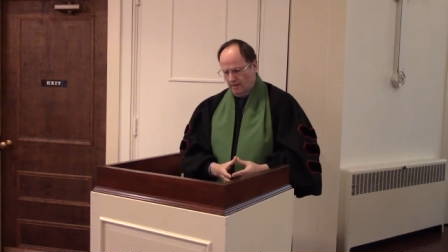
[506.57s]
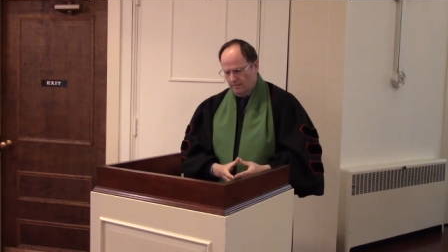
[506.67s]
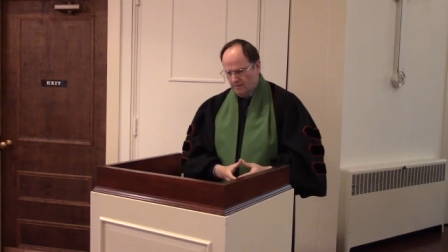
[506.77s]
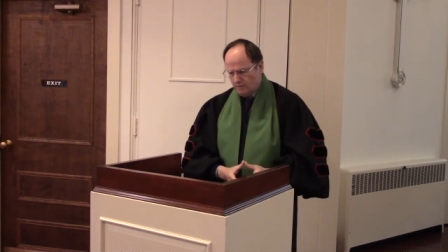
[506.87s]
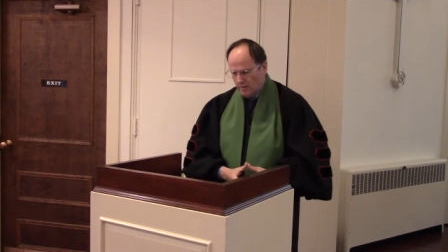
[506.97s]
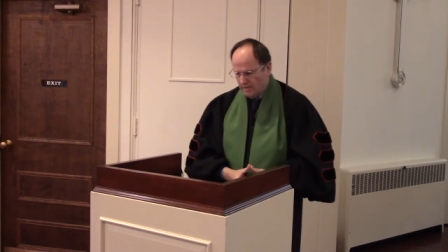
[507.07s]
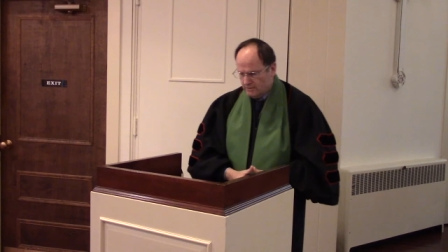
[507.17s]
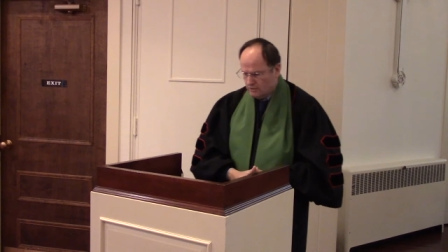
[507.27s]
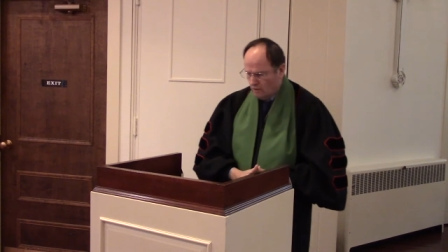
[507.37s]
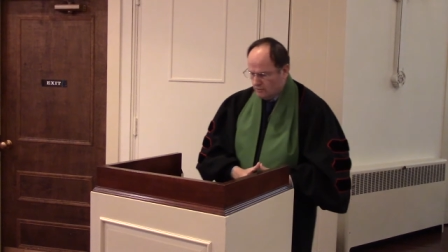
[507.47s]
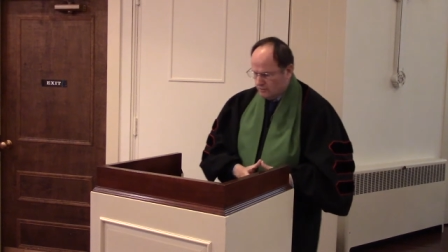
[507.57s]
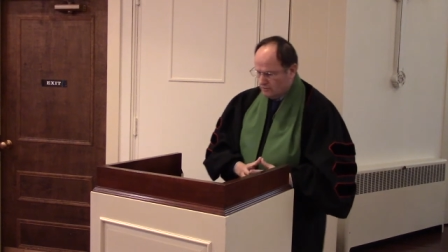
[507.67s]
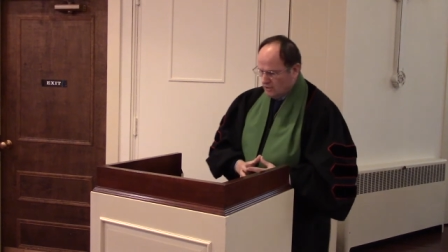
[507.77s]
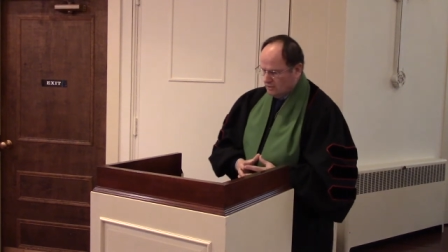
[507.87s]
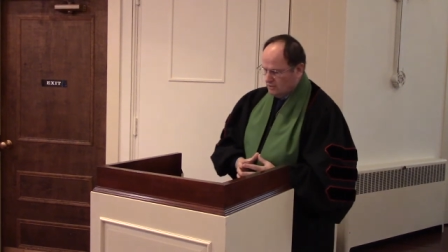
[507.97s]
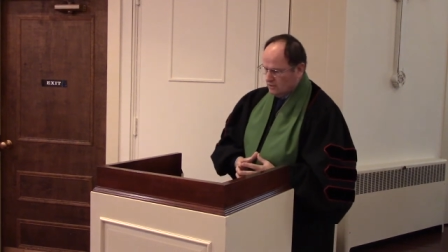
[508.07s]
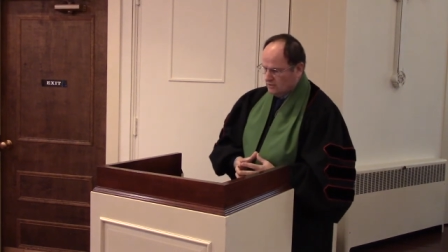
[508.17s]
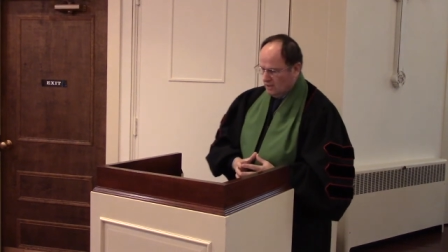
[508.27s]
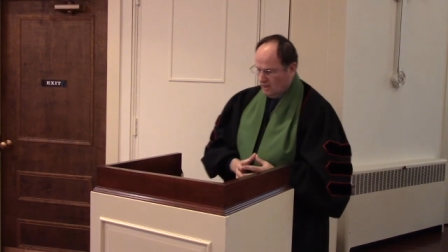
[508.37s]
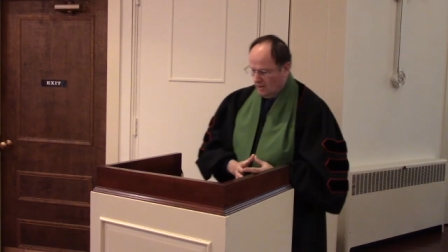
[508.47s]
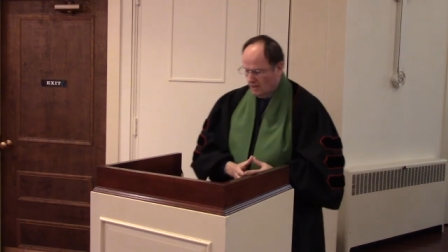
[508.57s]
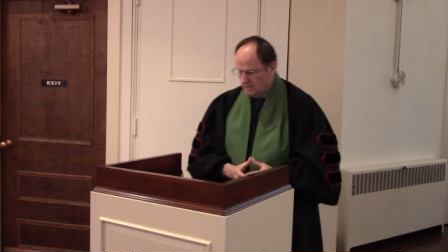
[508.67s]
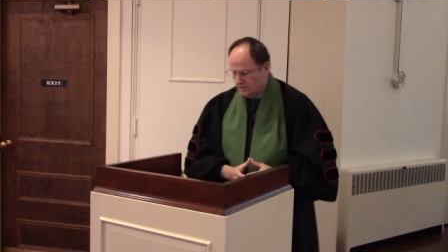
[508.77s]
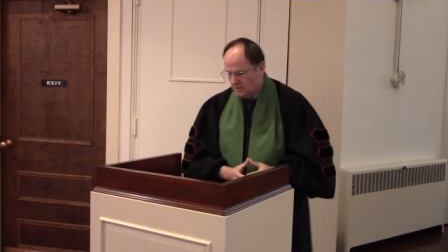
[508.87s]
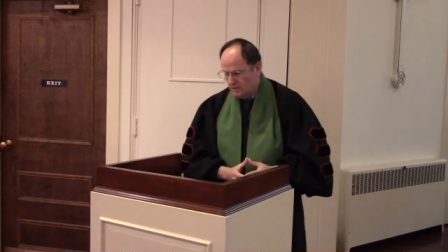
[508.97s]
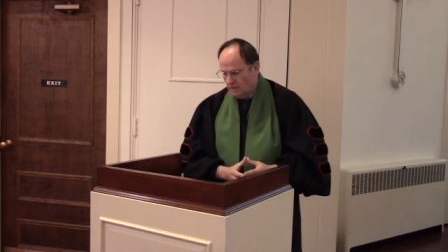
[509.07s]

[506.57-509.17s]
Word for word: This passage also teaches us